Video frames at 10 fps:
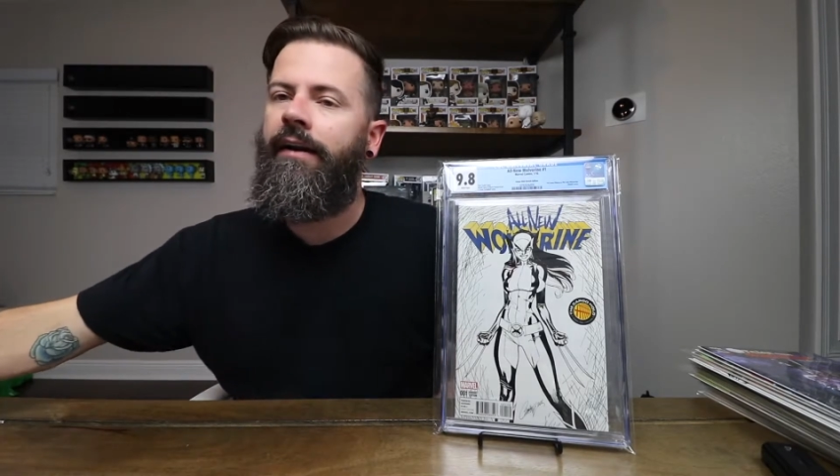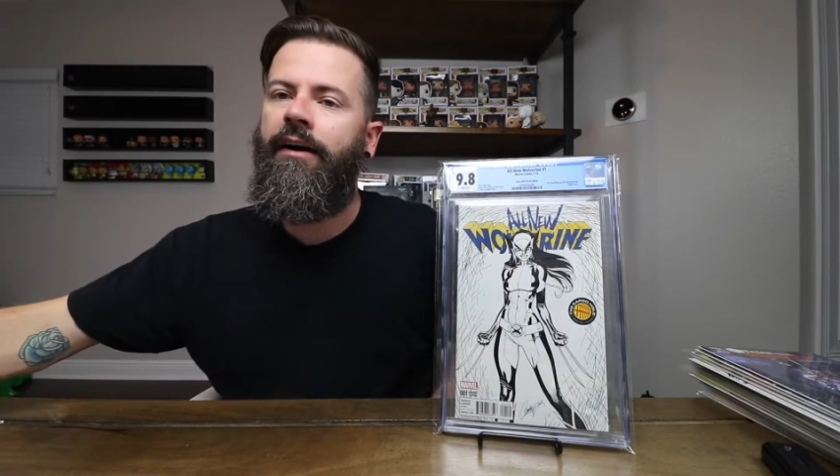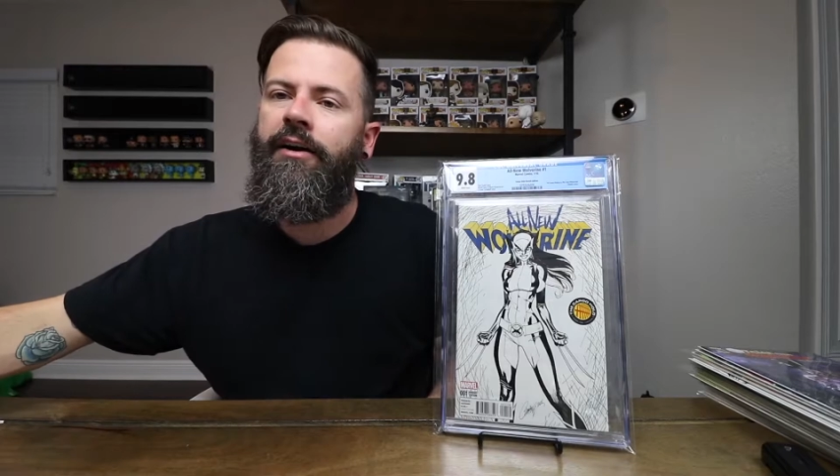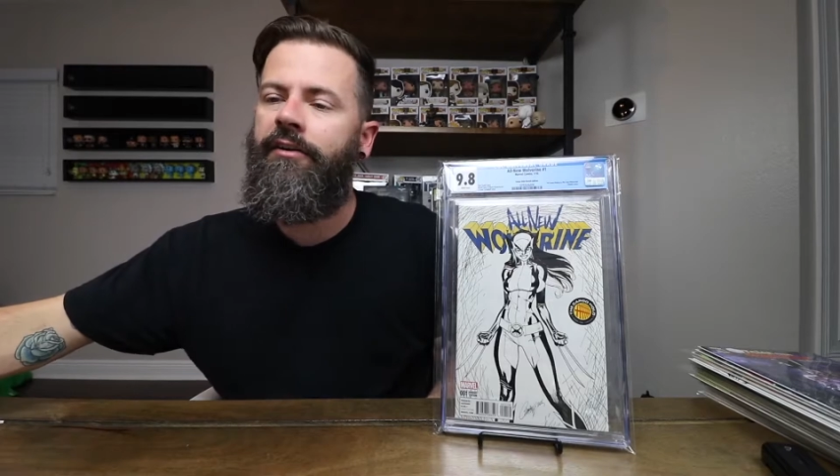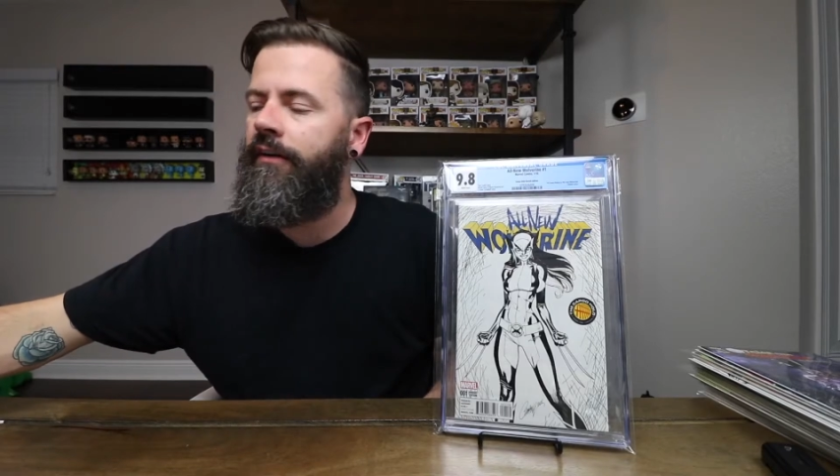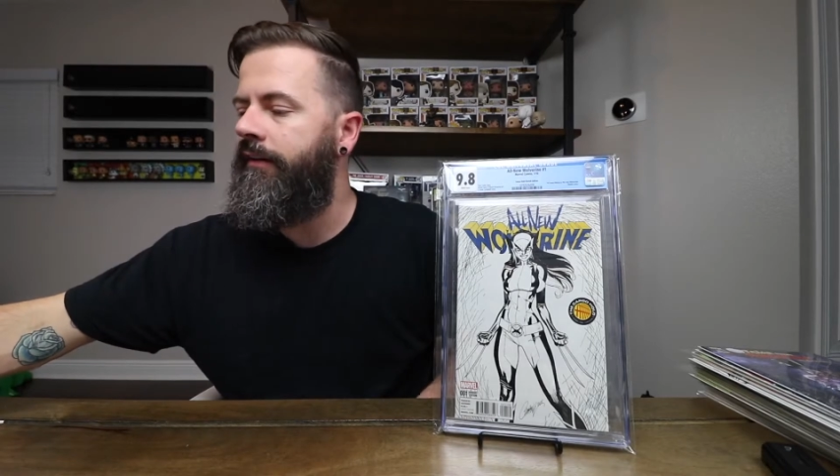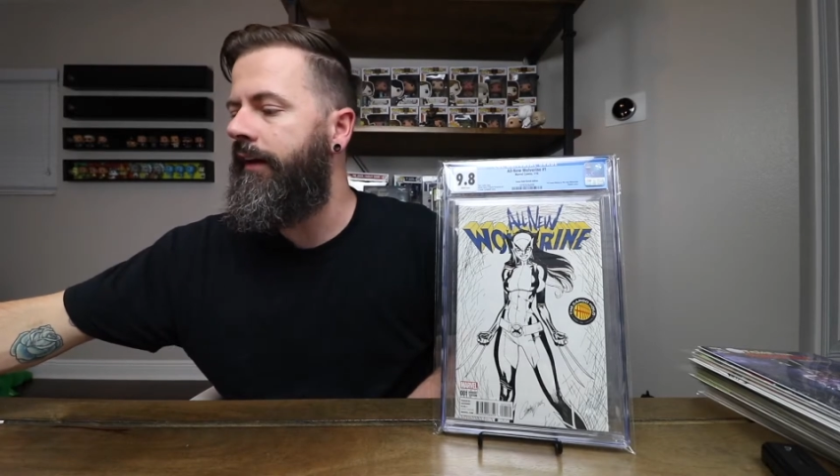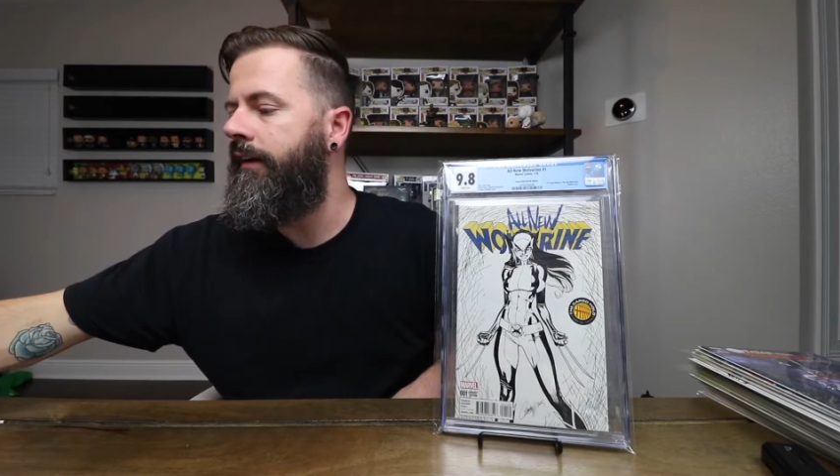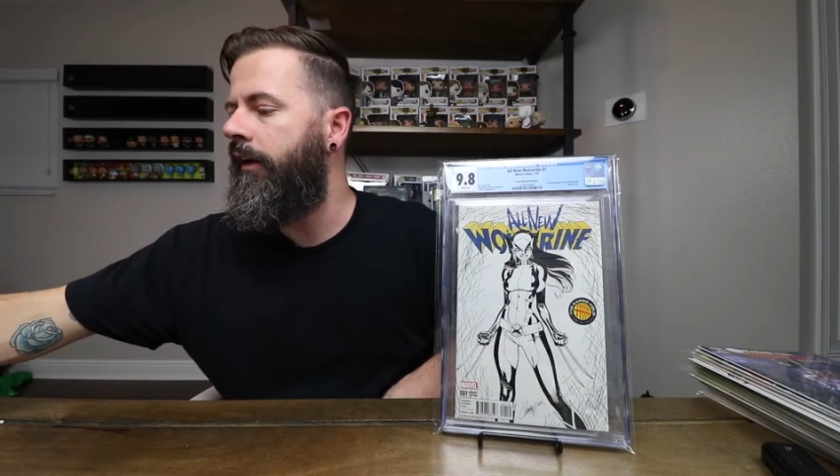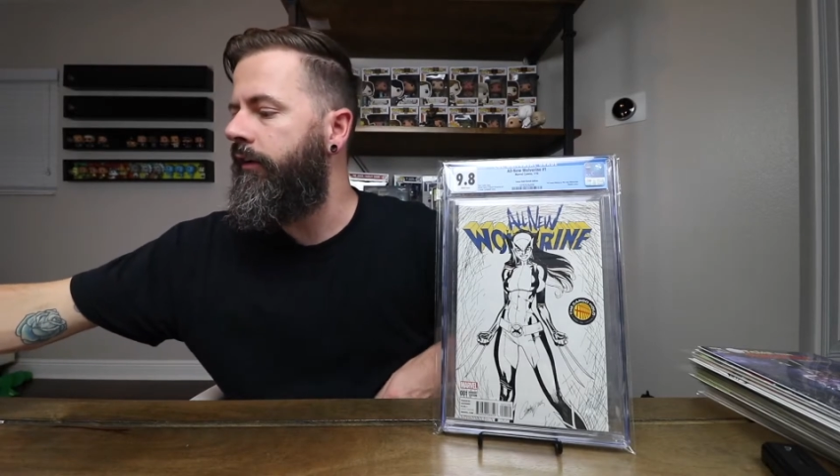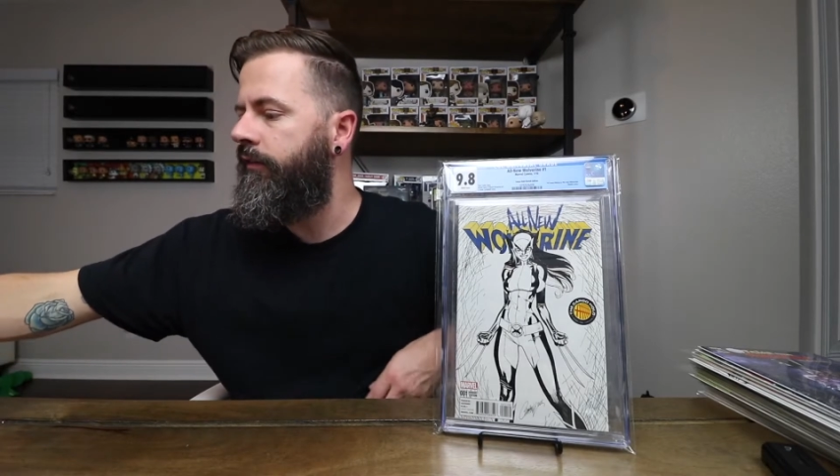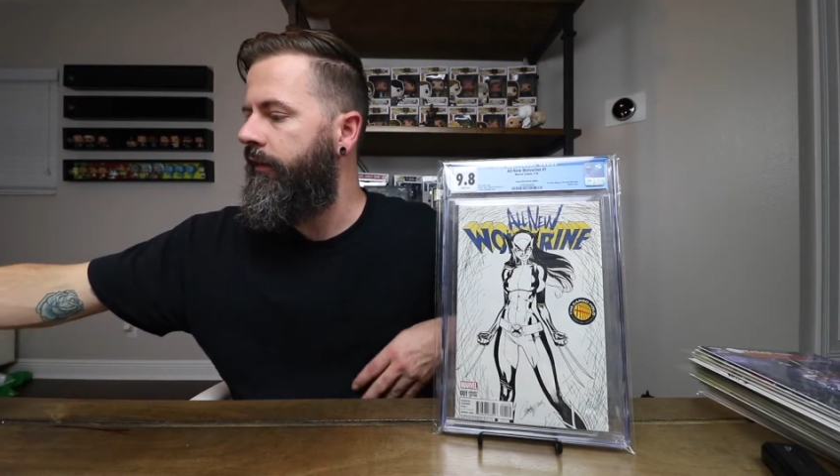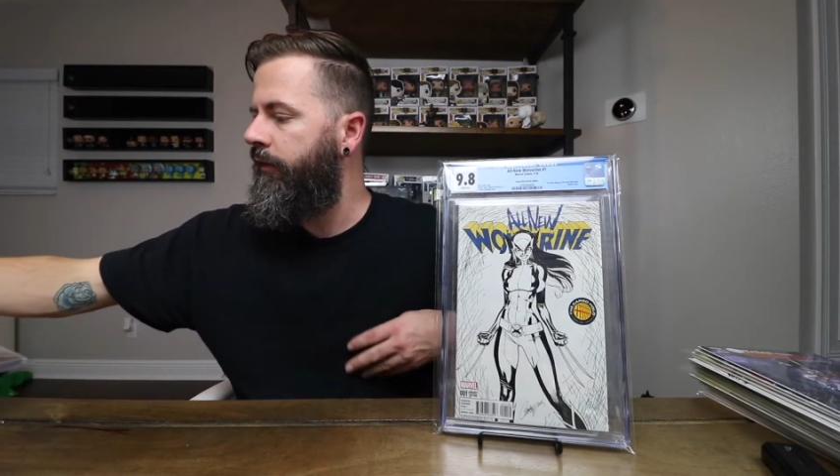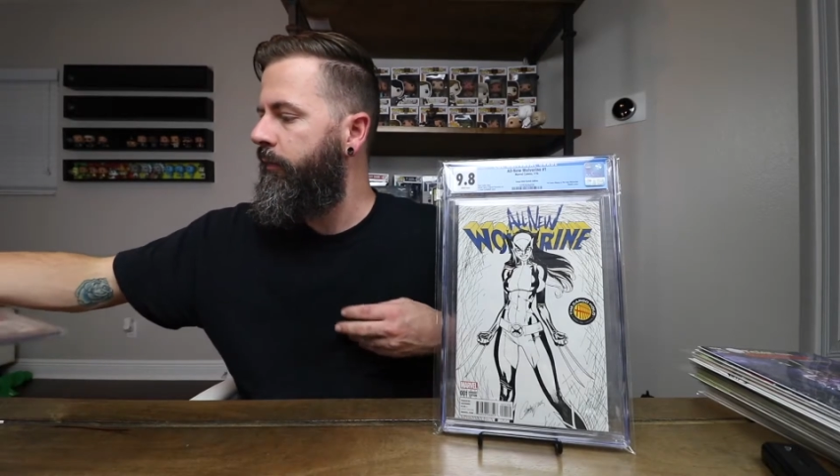$110 for this